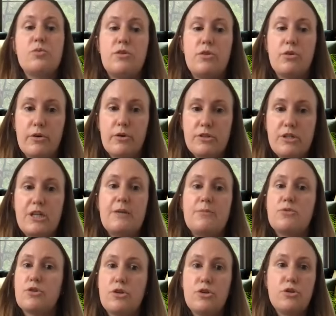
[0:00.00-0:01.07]
with your own
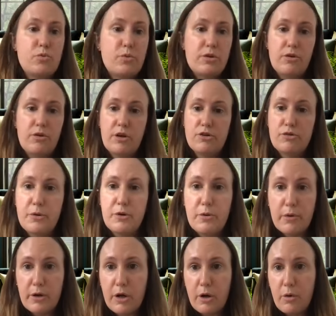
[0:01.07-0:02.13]
teams or use with your
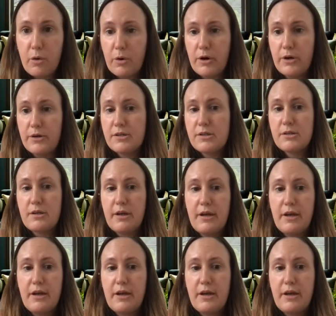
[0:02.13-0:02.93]
entrepreneur cohorts,